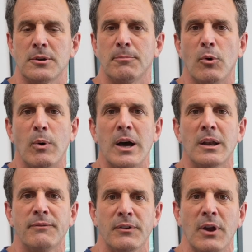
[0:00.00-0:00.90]
Number
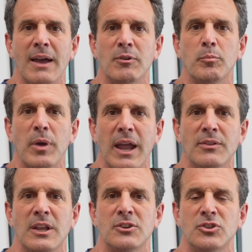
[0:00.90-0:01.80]
one, if you're having
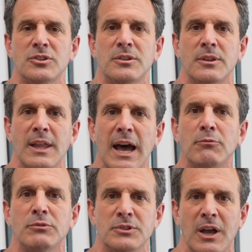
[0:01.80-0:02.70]
pain that is just
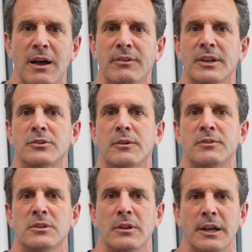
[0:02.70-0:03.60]
not resolving. So if
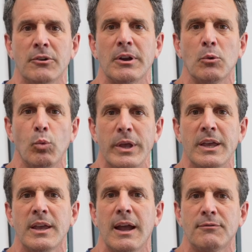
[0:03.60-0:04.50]
it's lingering
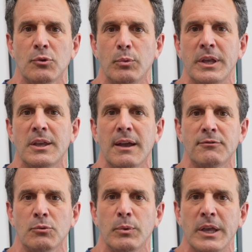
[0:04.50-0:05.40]
week after week
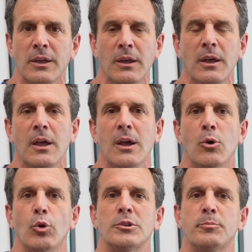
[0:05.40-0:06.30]
after week,
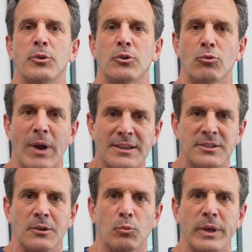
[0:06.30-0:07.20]
or it's
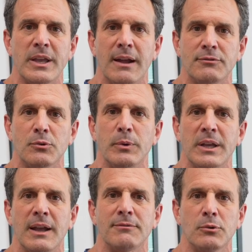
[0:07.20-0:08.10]
progressing week after
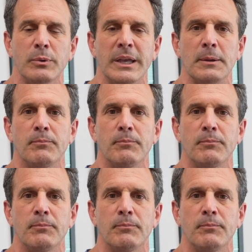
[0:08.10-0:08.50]
week after week.